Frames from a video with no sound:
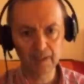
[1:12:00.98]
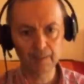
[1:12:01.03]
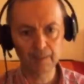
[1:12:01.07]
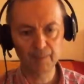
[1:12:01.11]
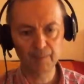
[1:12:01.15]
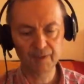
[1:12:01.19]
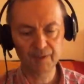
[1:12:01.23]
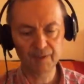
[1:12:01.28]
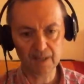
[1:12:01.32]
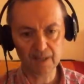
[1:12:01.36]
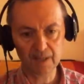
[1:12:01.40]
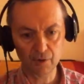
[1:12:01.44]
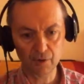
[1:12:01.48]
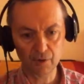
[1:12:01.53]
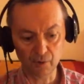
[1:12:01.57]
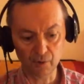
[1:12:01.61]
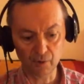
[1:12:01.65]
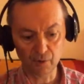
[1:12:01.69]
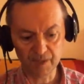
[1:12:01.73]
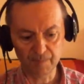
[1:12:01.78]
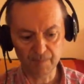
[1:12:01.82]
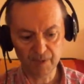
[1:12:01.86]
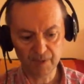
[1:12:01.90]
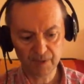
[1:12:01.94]
but there are other
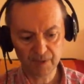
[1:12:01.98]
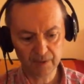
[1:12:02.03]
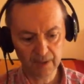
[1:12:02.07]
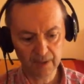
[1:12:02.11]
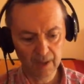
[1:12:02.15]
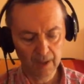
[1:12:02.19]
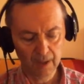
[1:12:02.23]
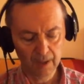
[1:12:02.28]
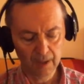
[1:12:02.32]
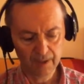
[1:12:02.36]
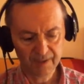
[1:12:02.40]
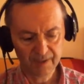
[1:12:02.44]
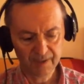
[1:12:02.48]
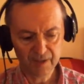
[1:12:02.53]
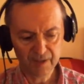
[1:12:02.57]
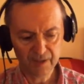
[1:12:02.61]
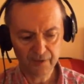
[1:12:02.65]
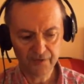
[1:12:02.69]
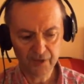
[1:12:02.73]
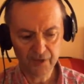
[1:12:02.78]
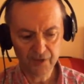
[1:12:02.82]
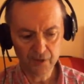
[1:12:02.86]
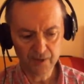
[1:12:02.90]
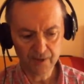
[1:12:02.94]
ways. But since a
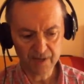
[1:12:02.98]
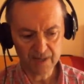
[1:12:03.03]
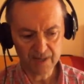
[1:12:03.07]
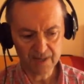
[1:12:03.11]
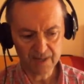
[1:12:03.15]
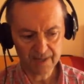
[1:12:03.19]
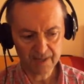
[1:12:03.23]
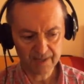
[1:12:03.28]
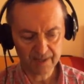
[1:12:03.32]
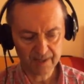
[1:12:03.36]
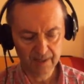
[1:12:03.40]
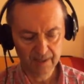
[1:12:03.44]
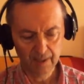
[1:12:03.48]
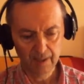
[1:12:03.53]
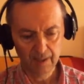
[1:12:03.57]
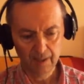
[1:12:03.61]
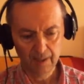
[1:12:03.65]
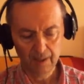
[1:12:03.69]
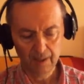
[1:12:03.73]
few years,